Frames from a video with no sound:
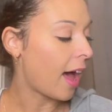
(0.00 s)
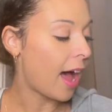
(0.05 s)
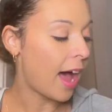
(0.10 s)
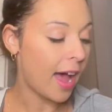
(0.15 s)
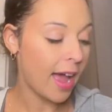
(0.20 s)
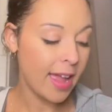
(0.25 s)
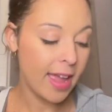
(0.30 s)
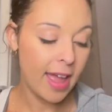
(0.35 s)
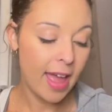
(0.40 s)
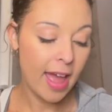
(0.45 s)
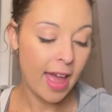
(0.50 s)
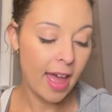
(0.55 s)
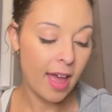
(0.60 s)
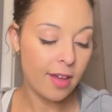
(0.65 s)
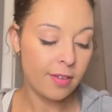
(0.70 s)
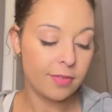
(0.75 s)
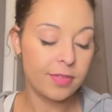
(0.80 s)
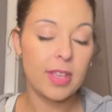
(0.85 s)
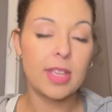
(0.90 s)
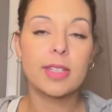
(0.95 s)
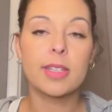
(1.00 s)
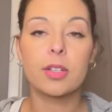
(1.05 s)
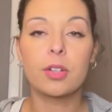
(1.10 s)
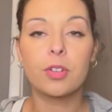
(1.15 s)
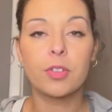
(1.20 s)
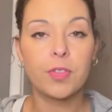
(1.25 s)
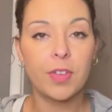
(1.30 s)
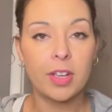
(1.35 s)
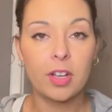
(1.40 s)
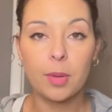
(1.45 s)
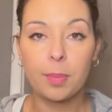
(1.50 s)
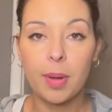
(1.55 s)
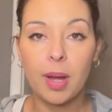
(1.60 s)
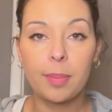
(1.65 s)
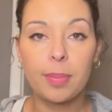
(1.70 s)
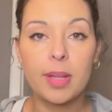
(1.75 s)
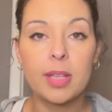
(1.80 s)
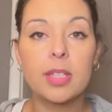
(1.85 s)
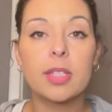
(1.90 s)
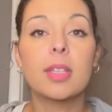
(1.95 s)
I have these little finger
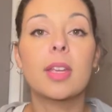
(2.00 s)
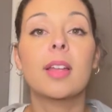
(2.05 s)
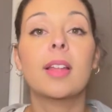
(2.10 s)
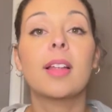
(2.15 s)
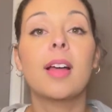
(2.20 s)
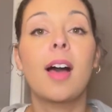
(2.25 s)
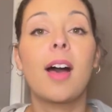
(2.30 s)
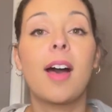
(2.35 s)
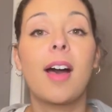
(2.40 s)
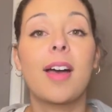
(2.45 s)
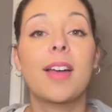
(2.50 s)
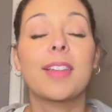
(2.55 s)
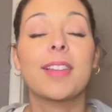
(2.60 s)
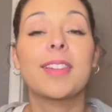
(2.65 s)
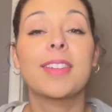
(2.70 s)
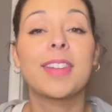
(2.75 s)
puppets uh,